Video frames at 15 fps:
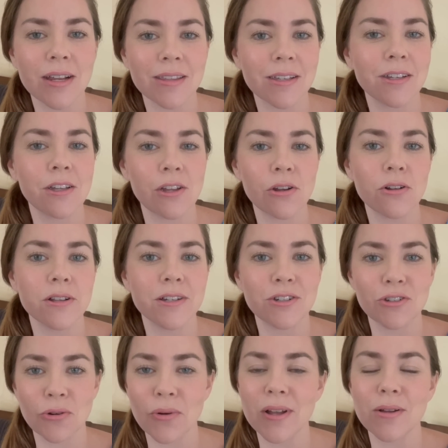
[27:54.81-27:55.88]
I think you'll
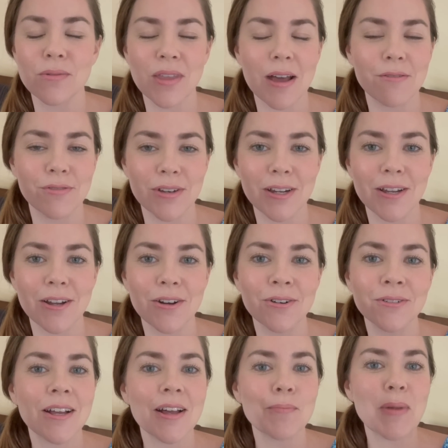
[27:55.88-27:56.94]
enjoy that
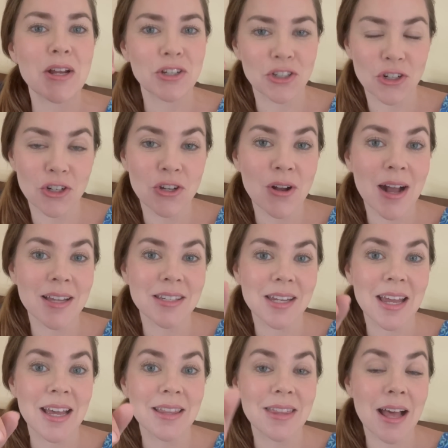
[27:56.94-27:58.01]
video. Make sure you guys
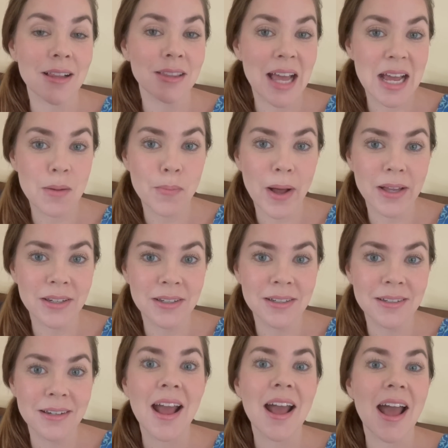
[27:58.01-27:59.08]
hit that like
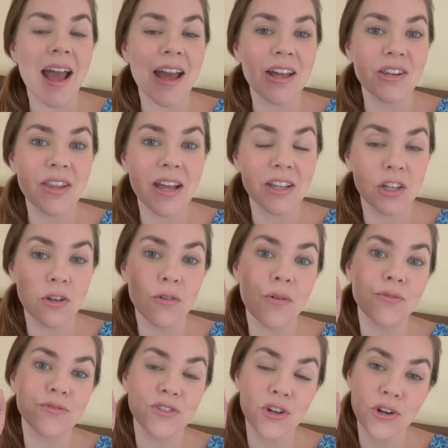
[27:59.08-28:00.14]
button and that
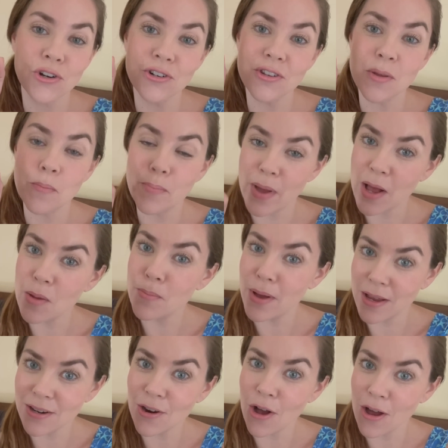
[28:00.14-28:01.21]
you've turned the bell
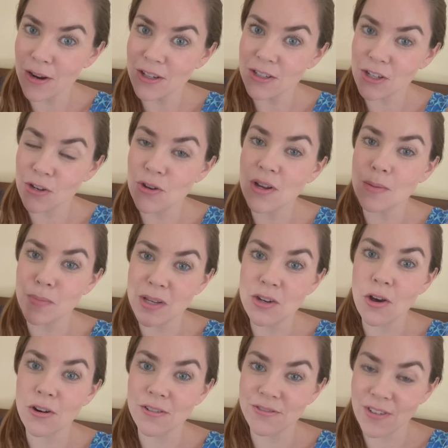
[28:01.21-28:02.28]
button on so you can be
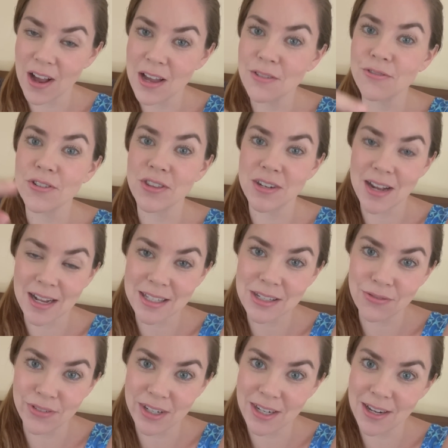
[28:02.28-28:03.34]
notified for the next
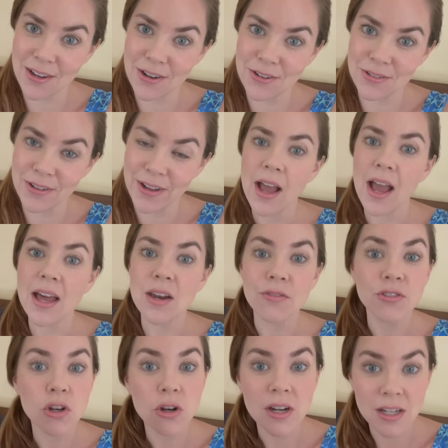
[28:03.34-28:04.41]
video. And if
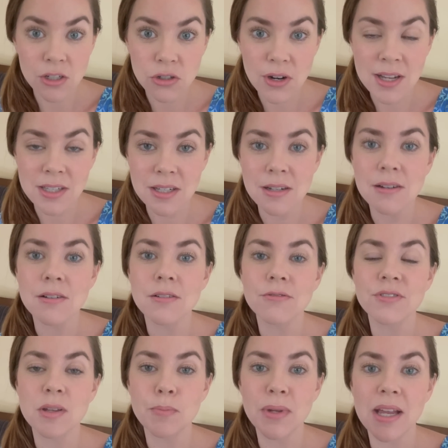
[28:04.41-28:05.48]
you're interested in a
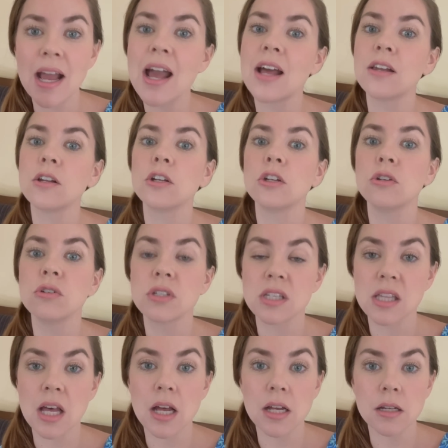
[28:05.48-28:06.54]
VPN, use
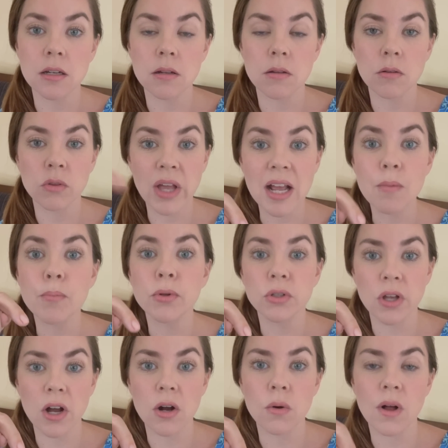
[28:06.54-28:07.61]
the link
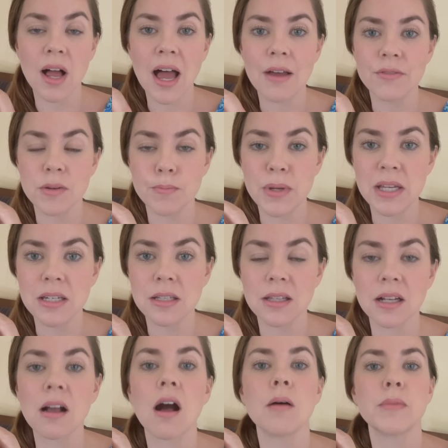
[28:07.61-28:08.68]
below. I'll have it pinned in
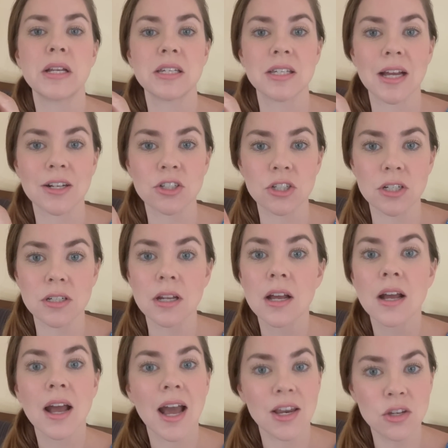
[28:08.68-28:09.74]
the comment section
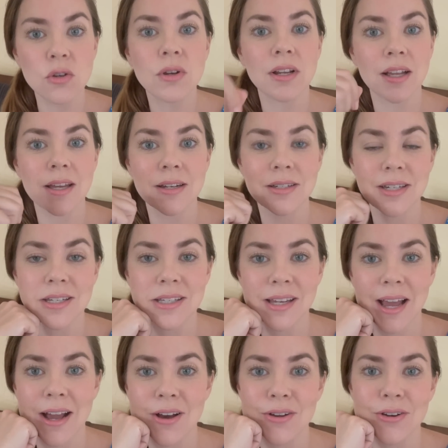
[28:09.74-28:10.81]
and you can get a
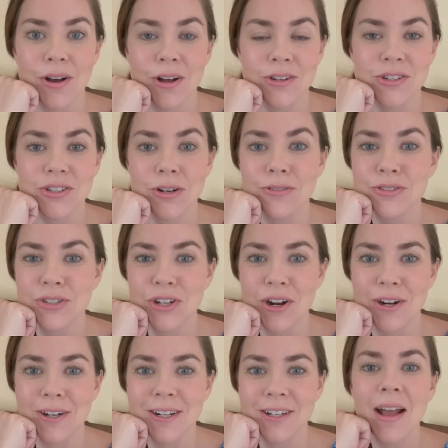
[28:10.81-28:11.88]
discount on
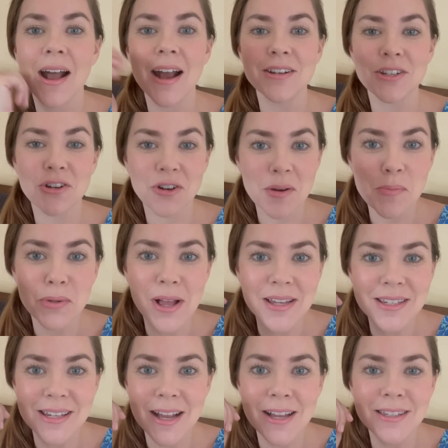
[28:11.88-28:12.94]
Surfshark. I decree
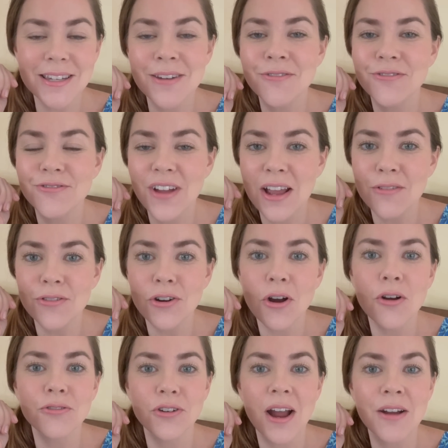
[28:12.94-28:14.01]
blessings and favor
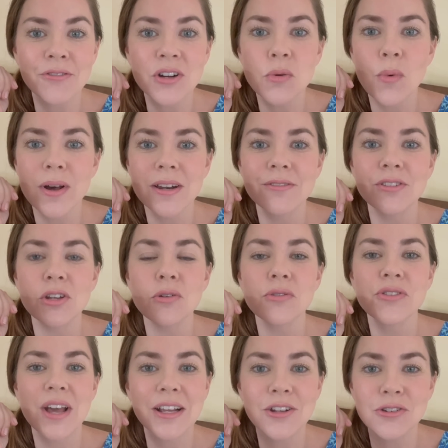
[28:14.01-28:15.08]
over every one of you.
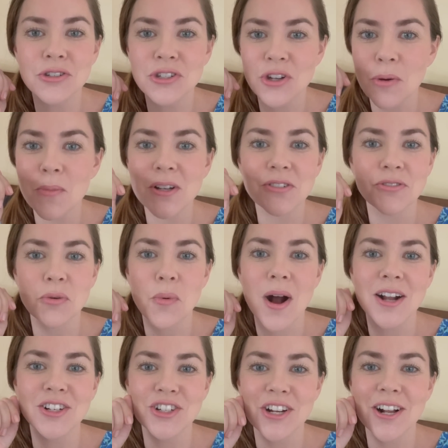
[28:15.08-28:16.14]
Thank you so much for
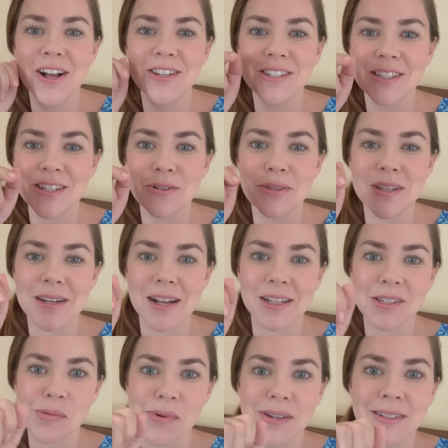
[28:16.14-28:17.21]
watching. I'll see you in the
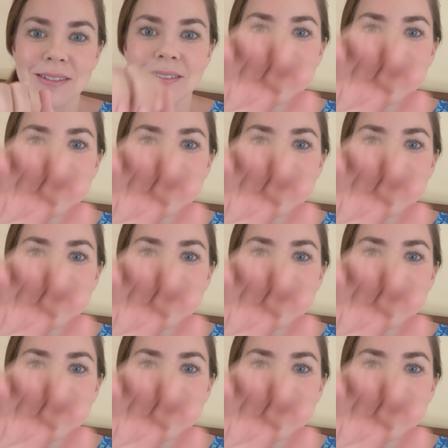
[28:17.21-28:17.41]
next one.